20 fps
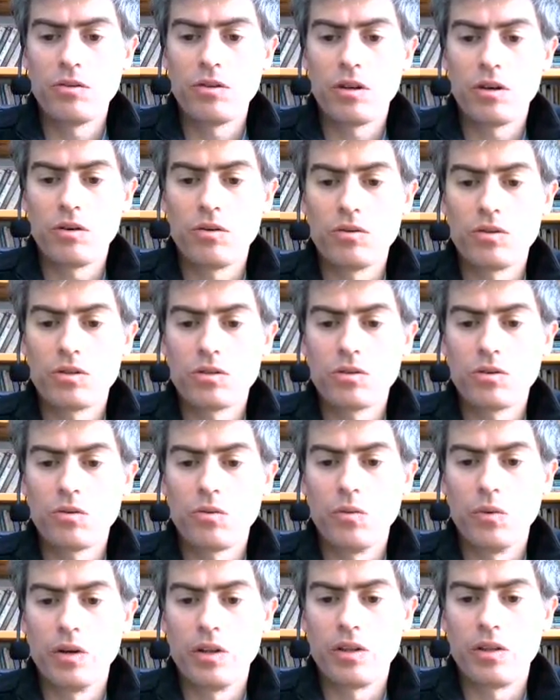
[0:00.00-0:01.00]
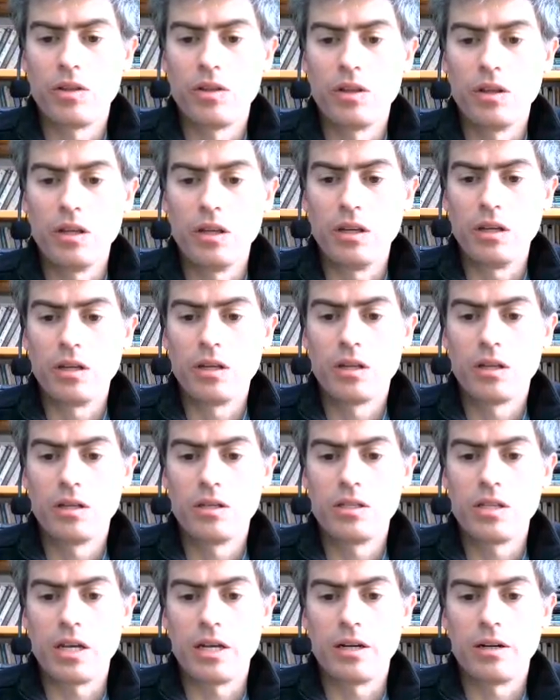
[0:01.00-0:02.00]
nodes with the
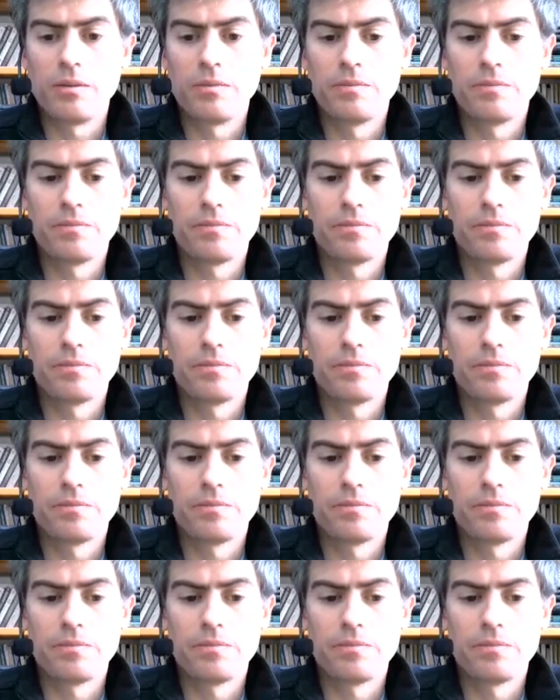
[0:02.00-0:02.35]
data